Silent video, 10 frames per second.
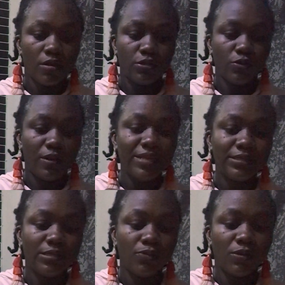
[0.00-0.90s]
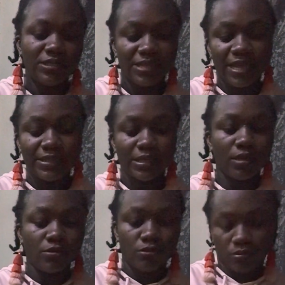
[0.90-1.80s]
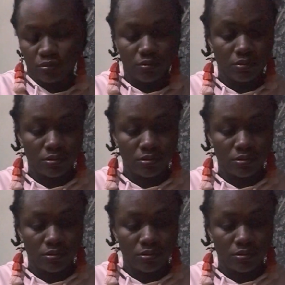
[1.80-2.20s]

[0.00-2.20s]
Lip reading: So let's see what these lights can do.